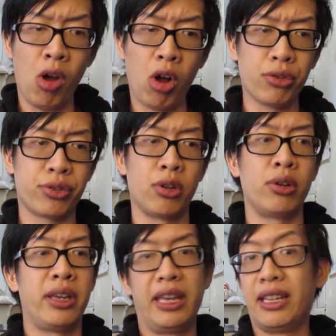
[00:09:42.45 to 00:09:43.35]

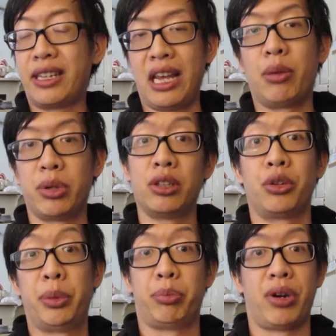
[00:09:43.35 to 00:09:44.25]
Also, it can be a
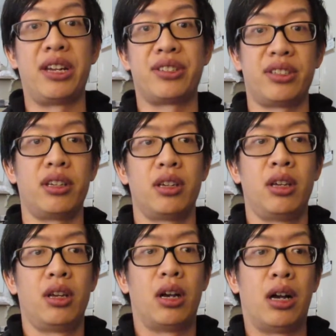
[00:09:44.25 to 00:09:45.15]
little bit pricey.
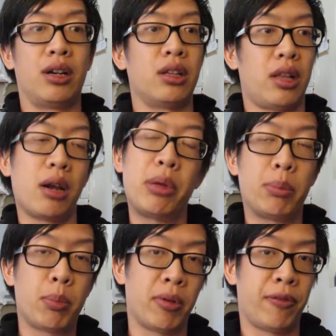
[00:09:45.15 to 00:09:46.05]
A lot of
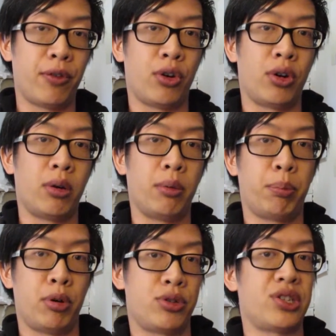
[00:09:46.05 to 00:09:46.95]
people prefer
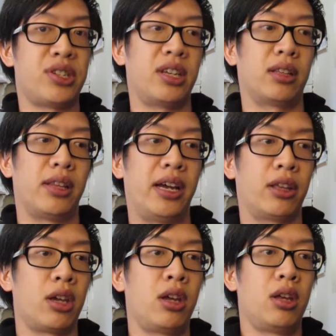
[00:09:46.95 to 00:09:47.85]
purchasing
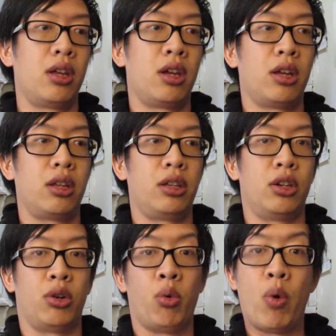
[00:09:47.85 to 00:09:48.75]

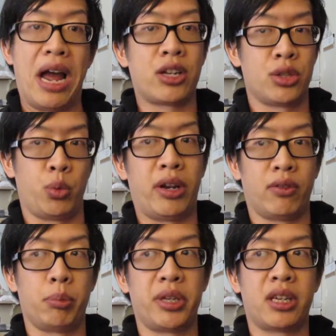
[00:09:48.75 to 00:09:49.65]
wax or
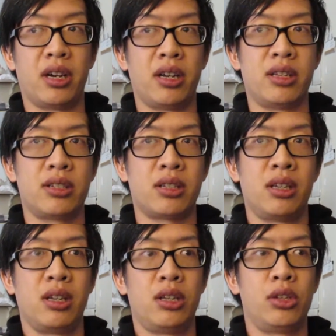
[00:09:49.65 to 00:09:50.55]
whatever because,
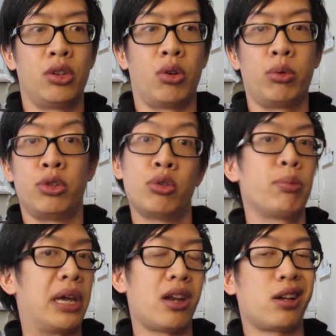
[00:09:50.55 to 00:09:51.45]
you
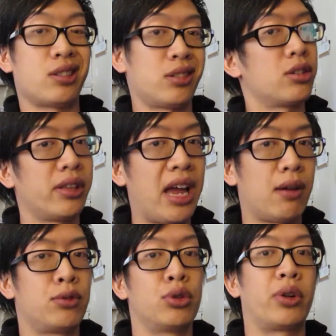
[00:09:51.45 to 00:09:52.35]
may not necessarily
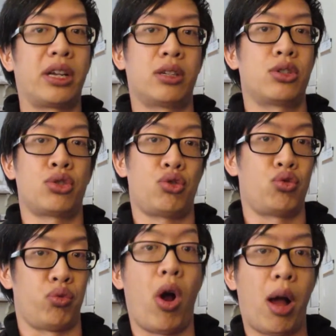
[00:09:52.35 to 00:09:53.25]
have $2,000 to just
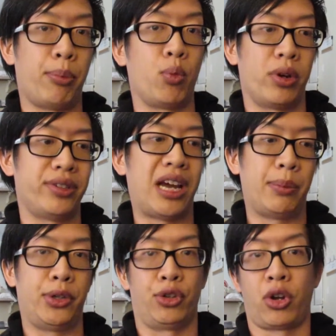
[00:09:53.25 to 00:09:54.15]
drop one
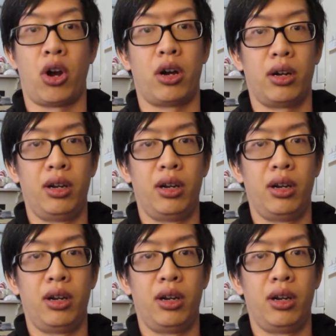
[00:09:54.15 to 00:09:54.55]
time in your car.